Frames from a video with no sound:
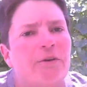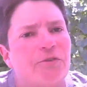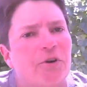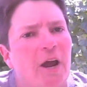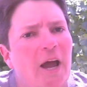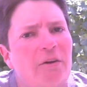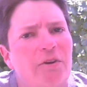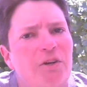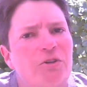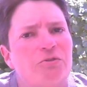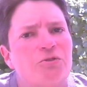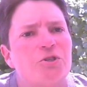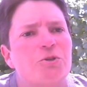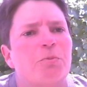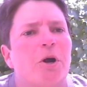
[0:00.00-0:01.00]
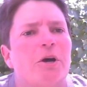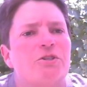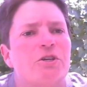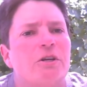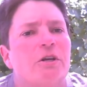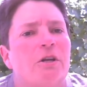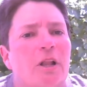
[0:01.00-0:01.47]
After having used this
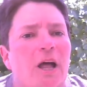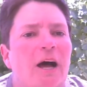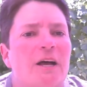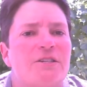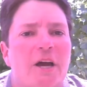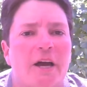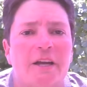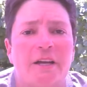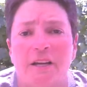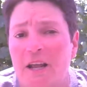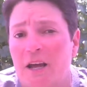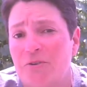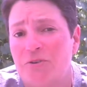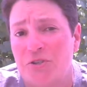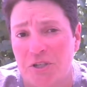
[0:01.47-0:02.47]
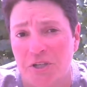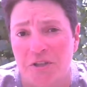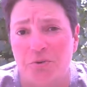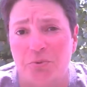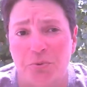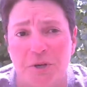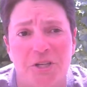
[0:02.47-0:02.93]
project in class, I can now see
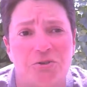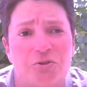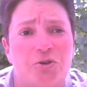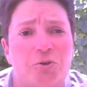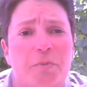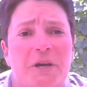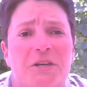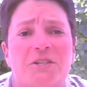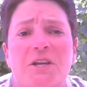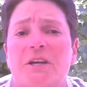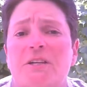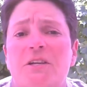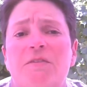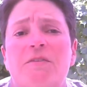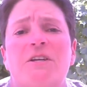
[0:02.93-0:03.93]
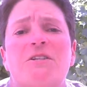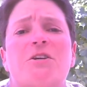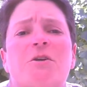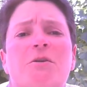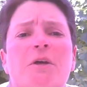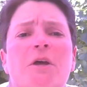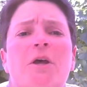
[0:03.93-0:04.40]
that research-based activities
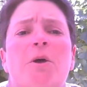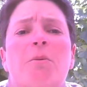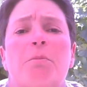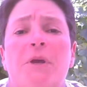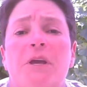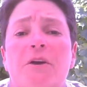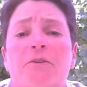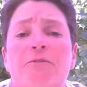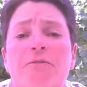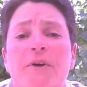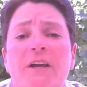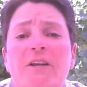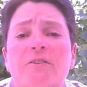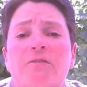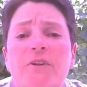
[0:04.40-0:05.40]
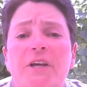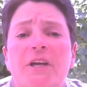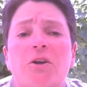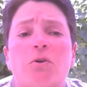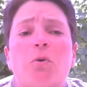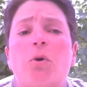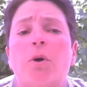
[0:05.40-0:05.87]
can be
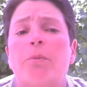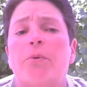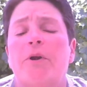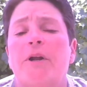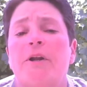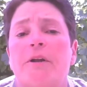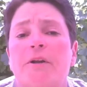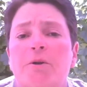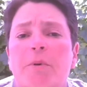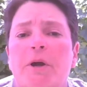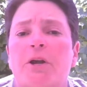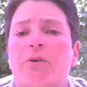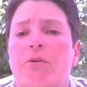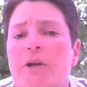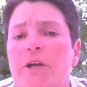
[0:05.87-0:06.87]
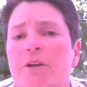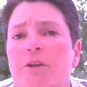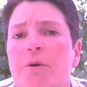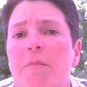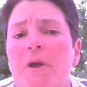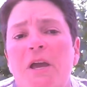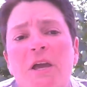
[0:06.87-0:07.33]
effectively incorporated into my
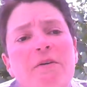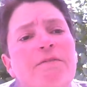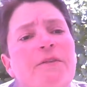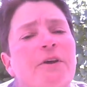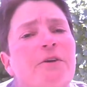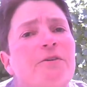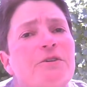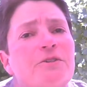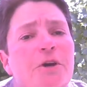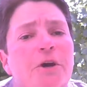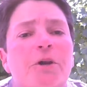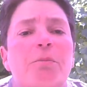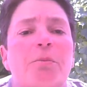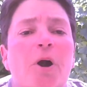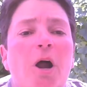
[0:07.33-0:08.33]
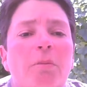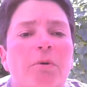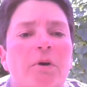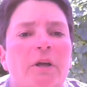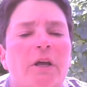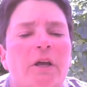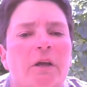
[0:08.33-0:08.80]
curriculum if they are designed
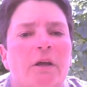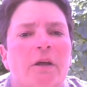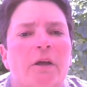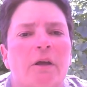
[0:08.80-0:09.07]
properly.